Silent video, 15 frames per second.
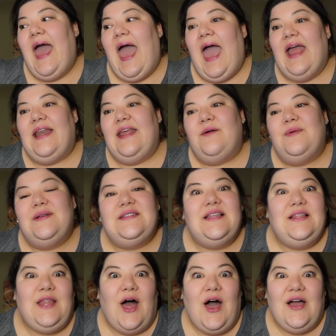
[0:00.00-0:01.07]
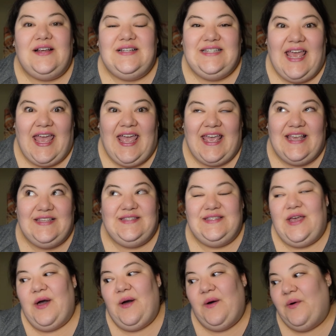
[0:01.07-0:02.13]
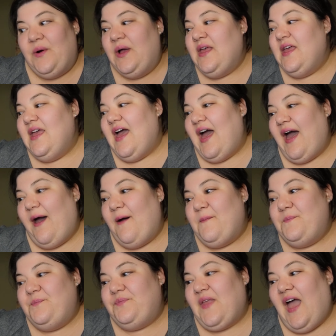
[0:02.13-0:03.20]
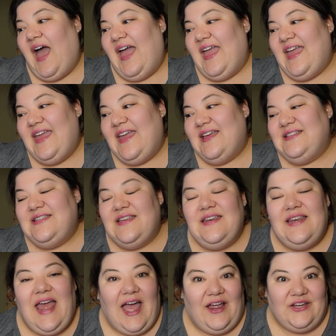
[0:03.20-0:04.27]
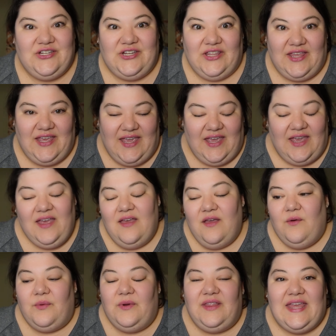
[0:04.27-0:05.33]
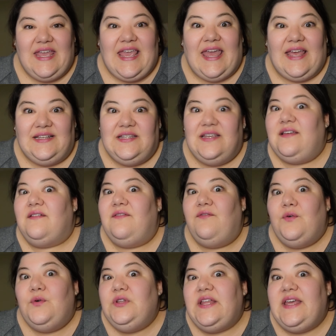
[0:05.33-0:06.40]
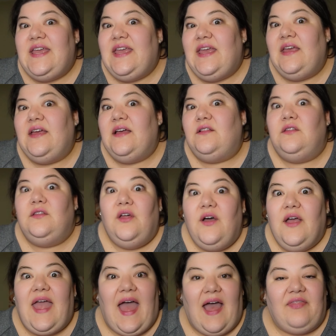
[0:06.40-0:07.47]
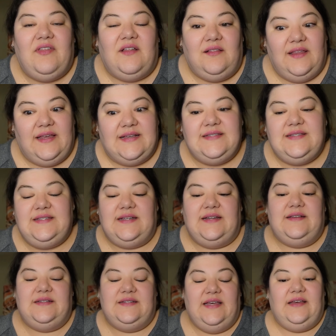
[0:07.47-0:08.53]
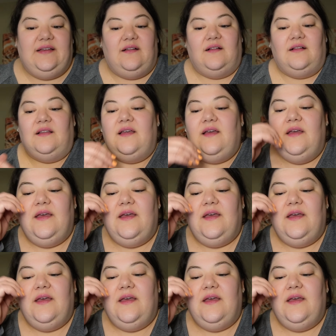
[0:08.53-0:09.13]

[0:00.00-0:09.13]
and it was a long day, so I didn't actually really get to fully look at the list until